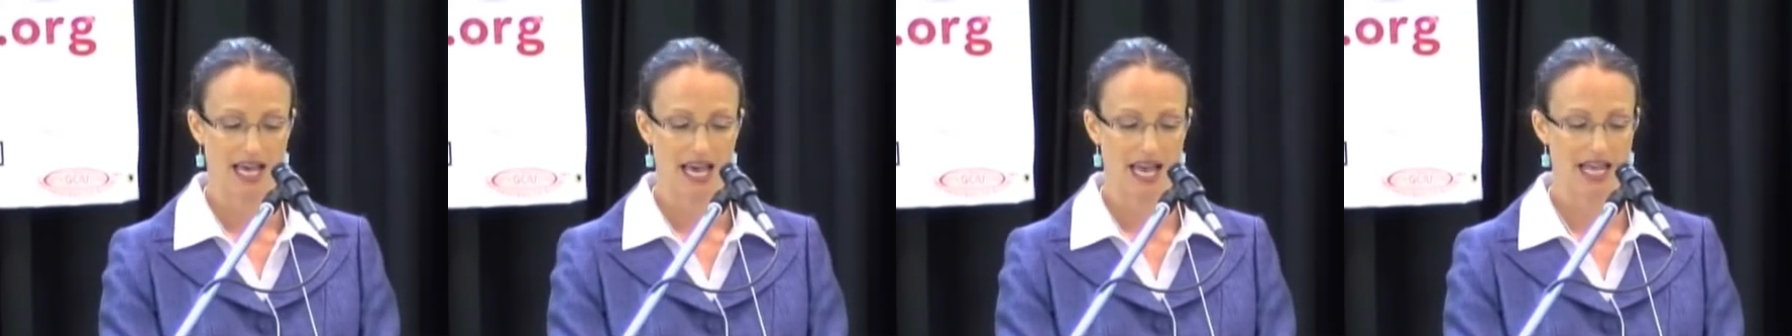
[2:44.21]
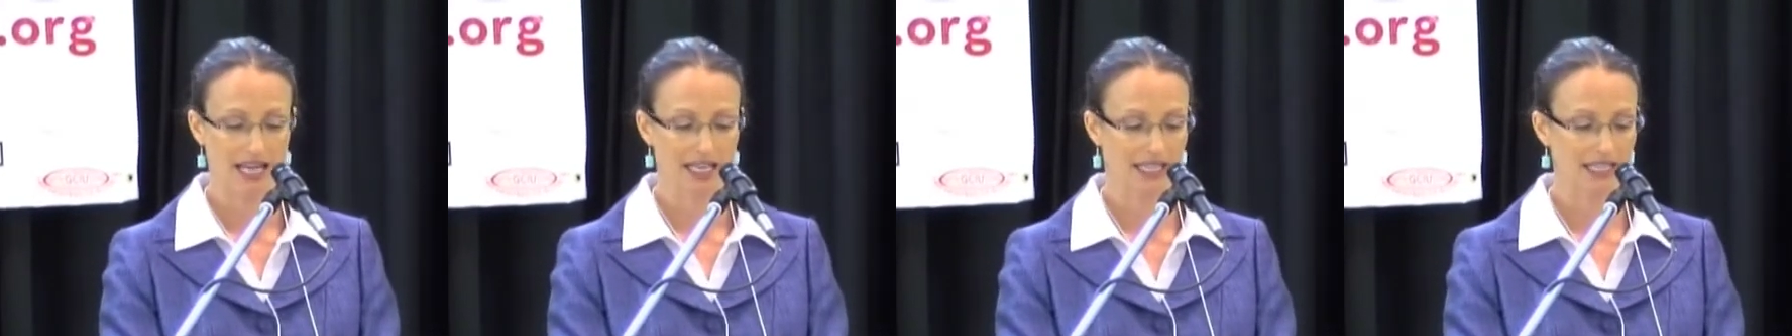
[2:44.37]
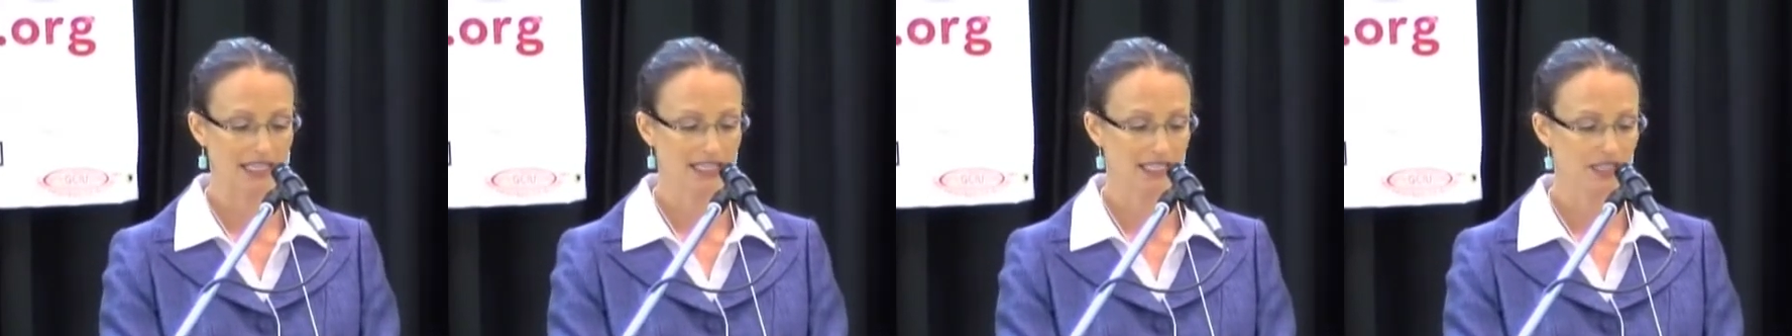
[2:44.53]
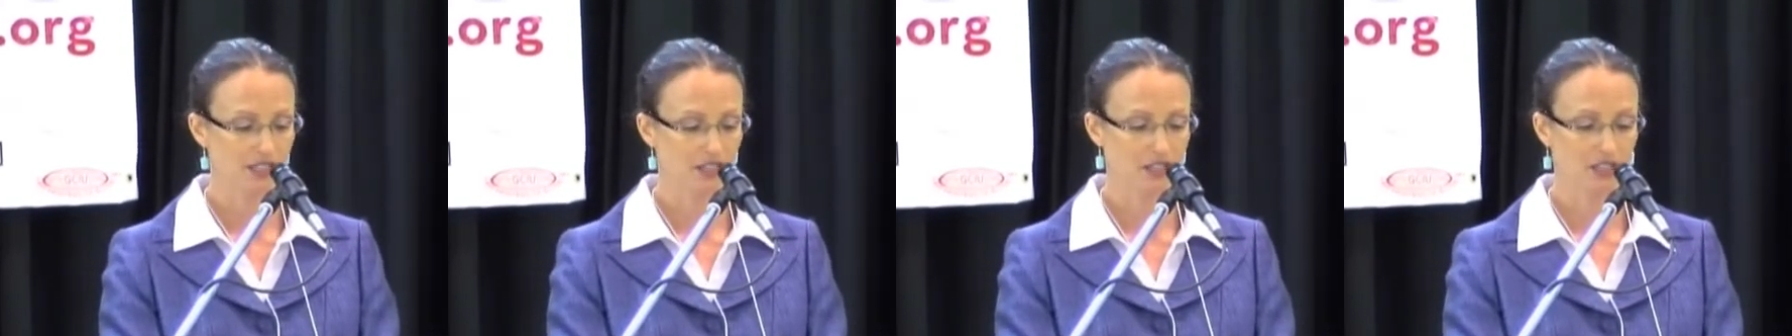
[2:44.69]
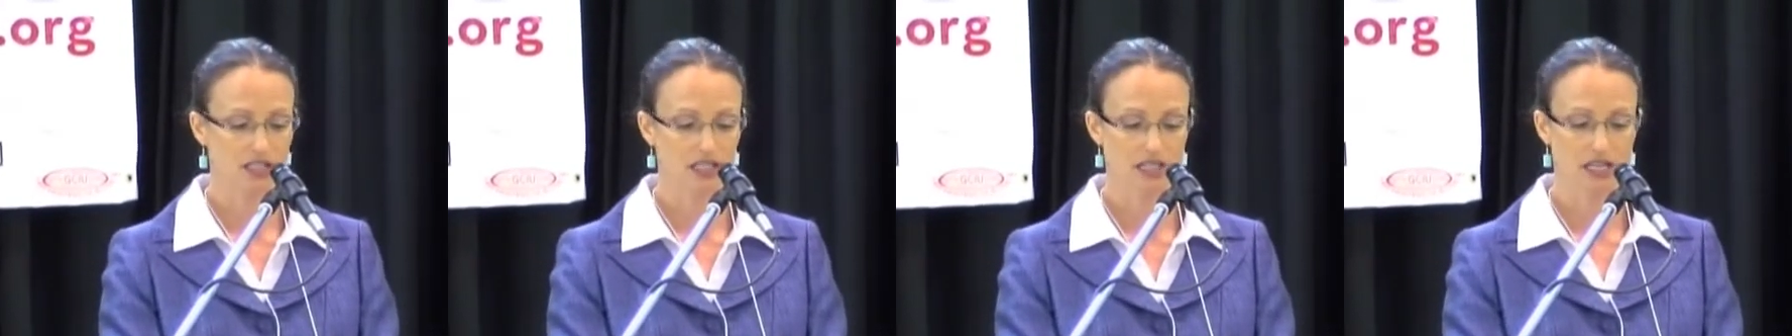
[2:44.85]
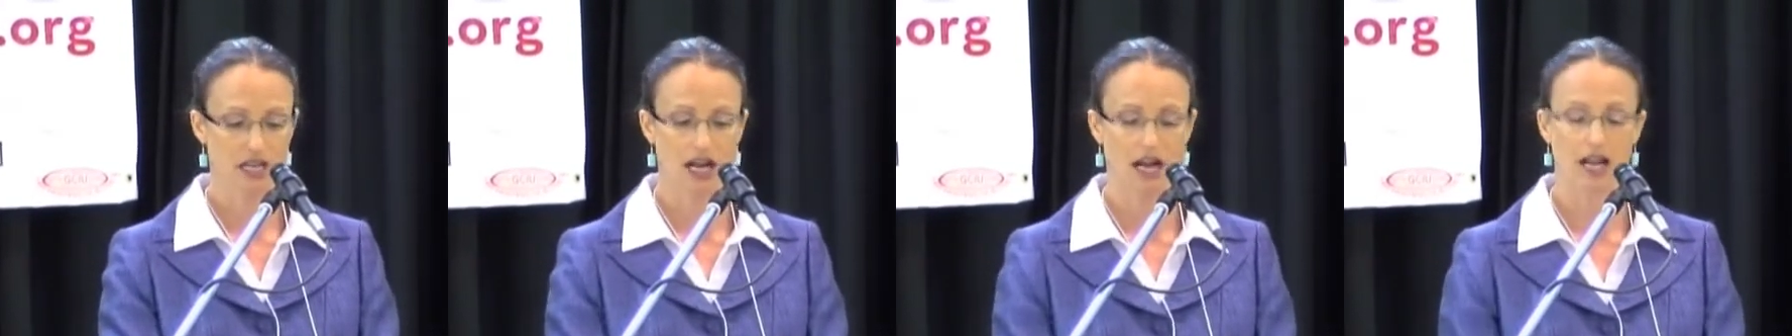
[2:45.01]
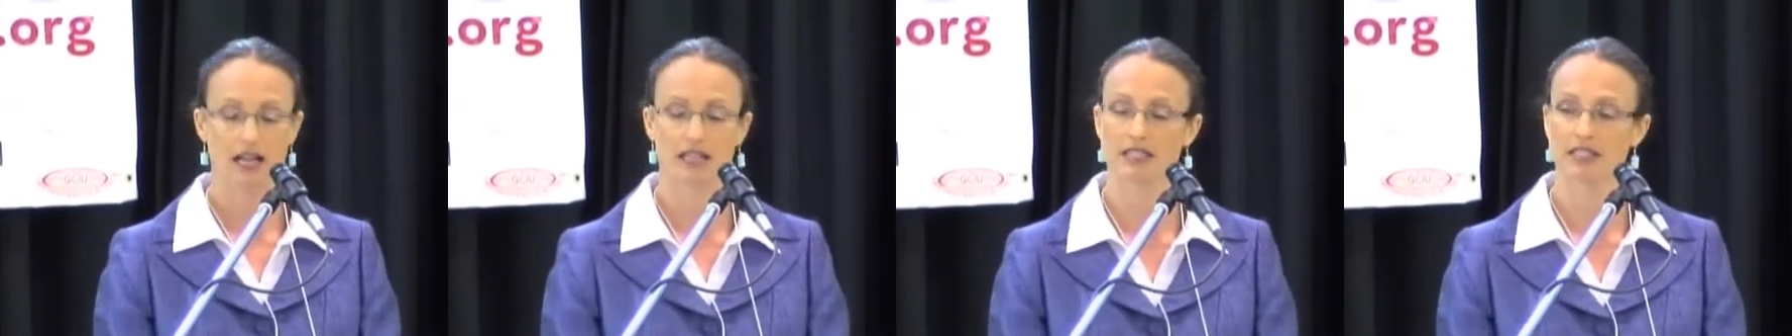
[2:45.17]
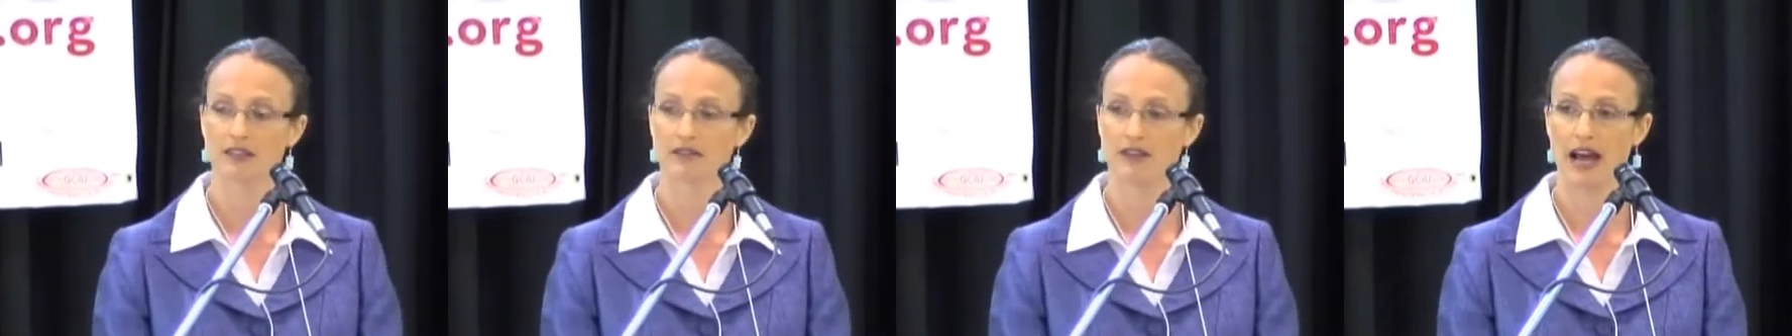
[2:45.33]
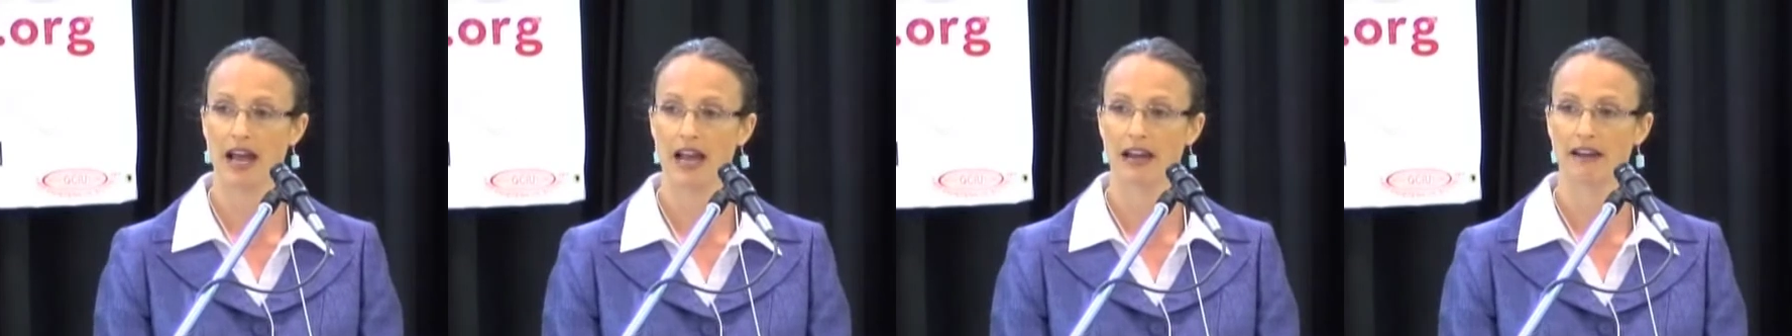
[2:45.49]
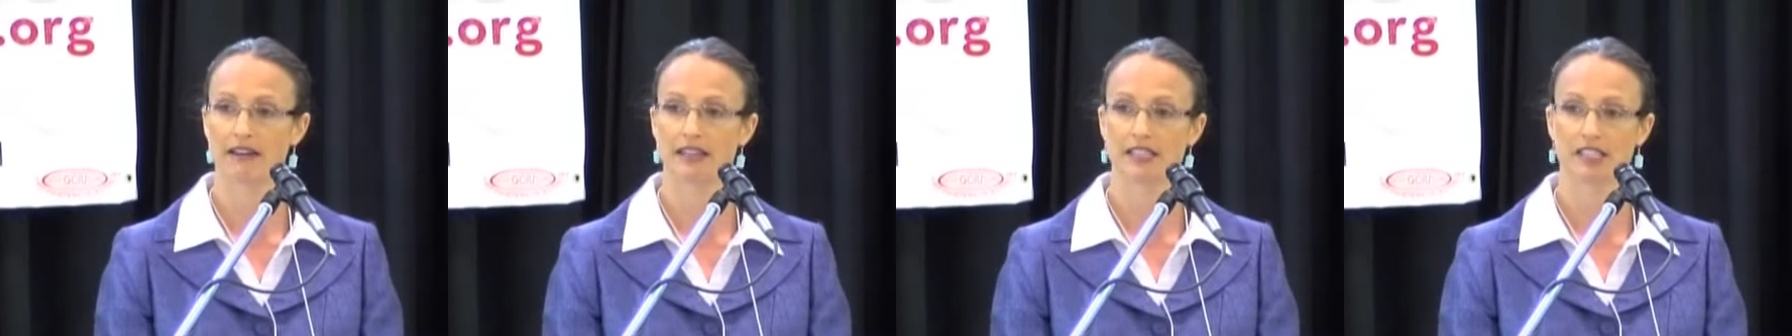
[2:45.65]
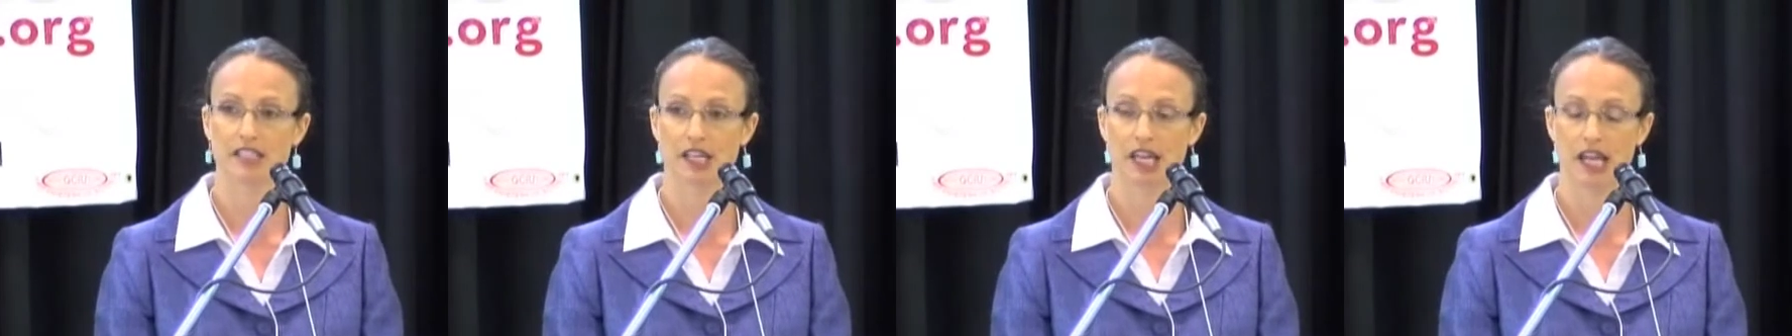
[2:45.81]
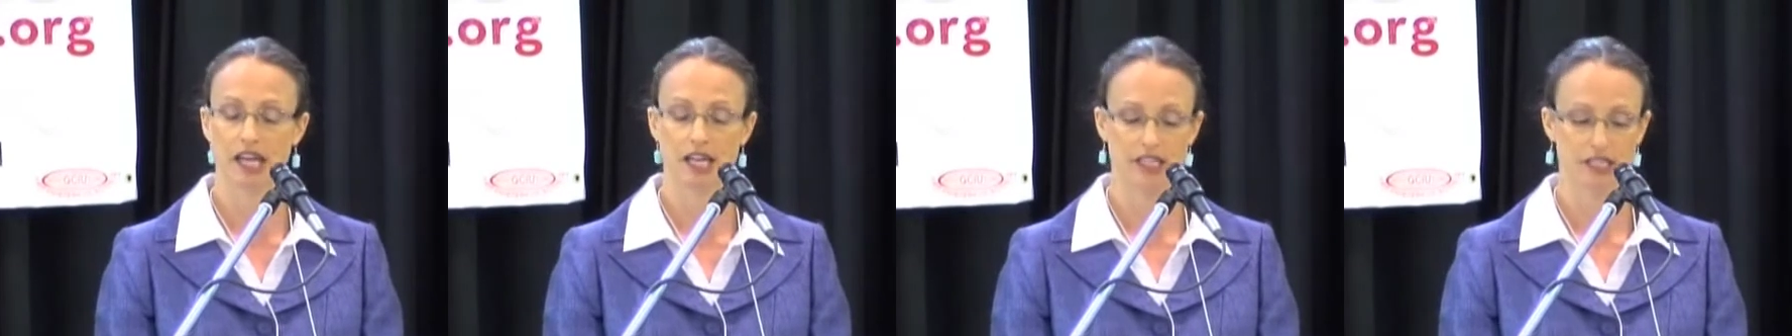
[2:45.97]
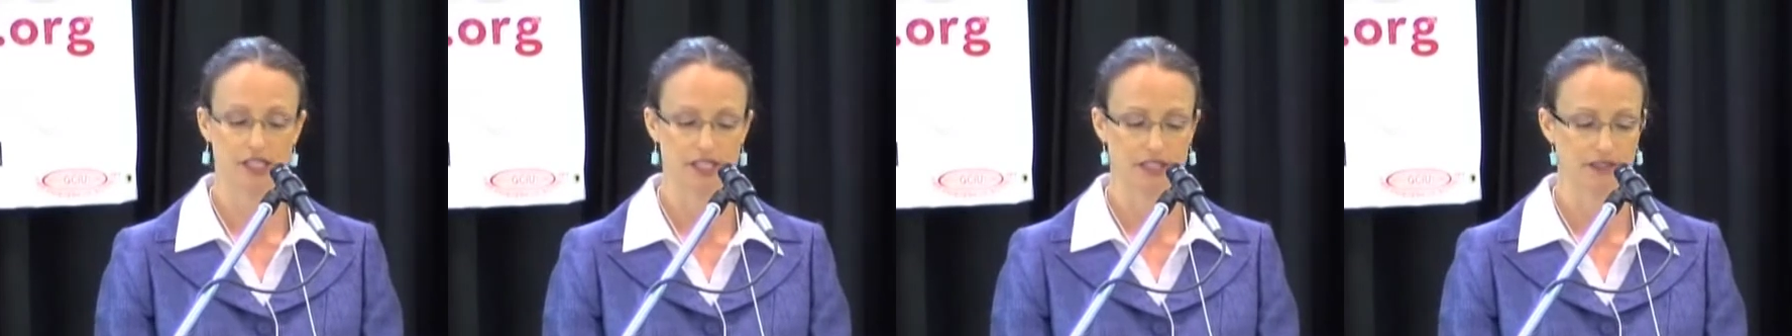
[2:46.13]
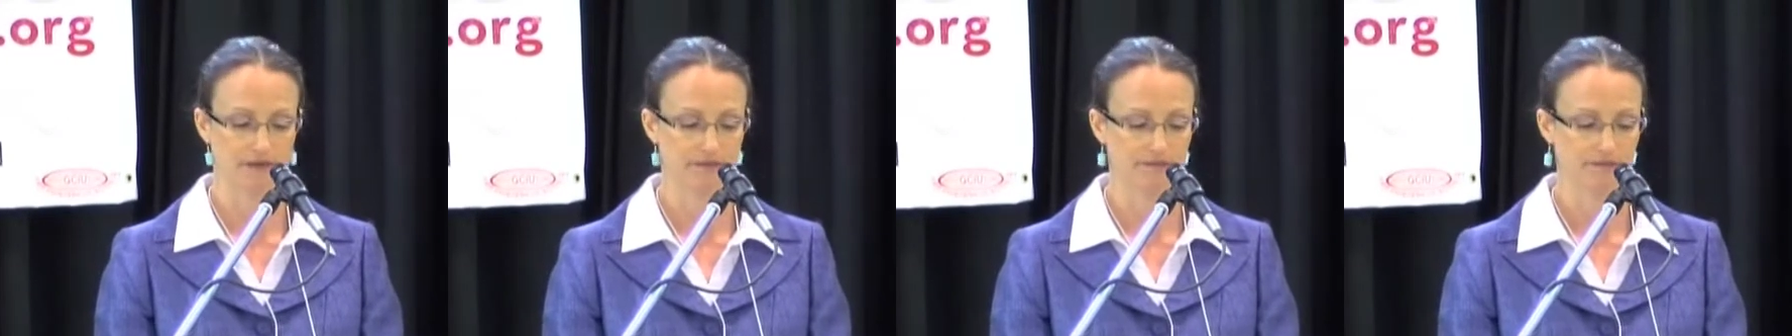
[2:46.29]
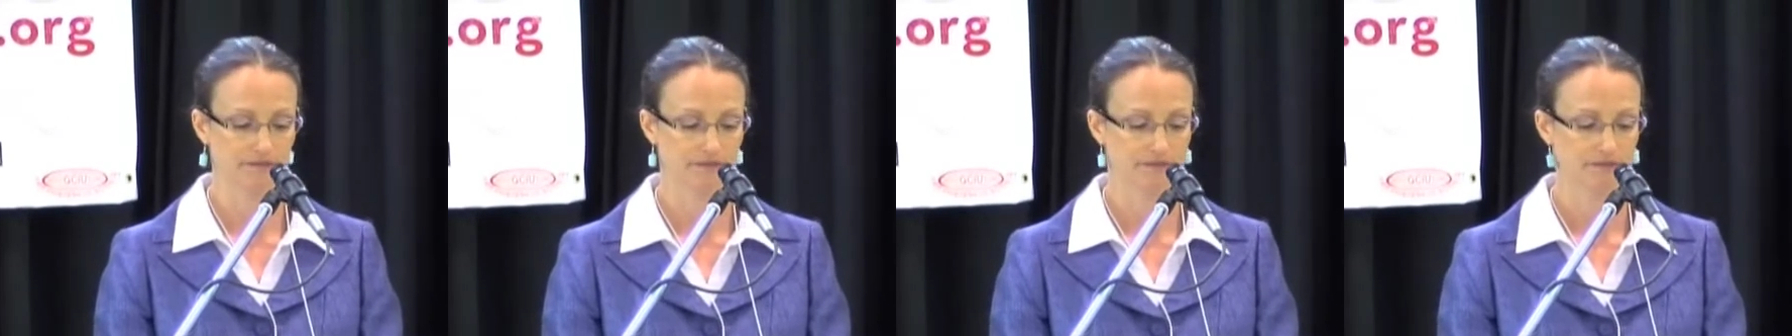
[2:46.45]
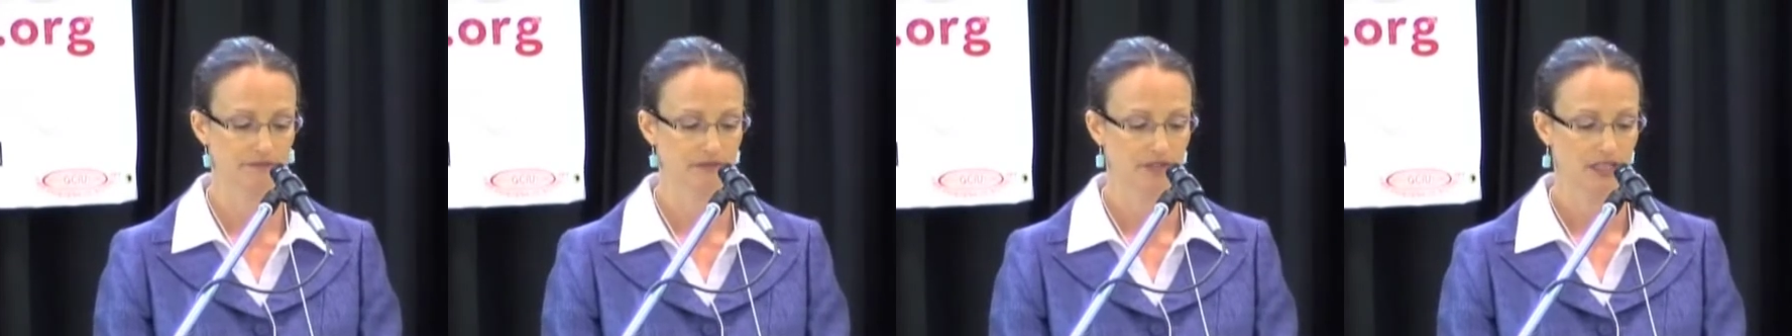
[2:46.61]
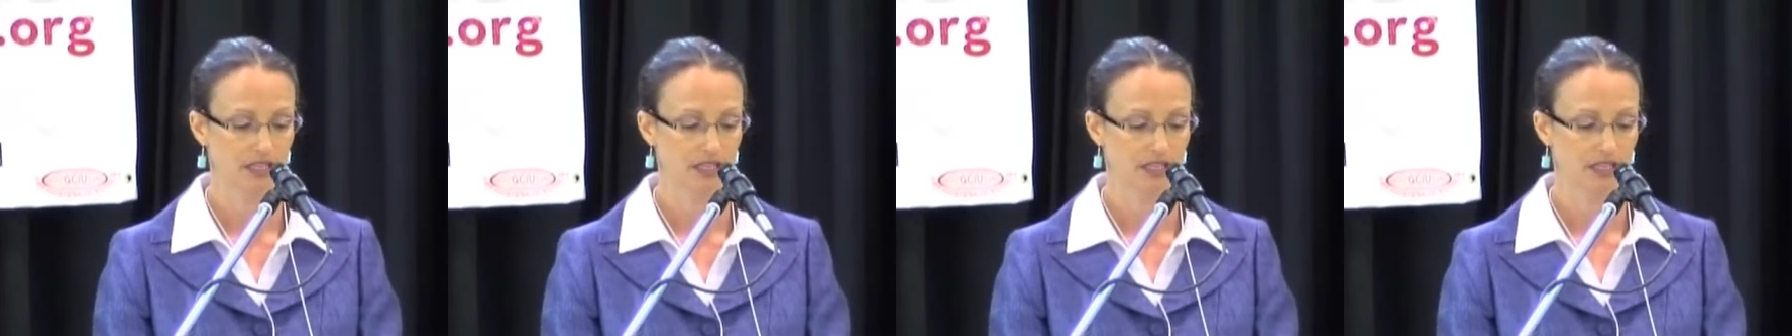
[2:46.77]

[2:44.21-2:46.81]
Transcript: And it isn't just the cost of higher education.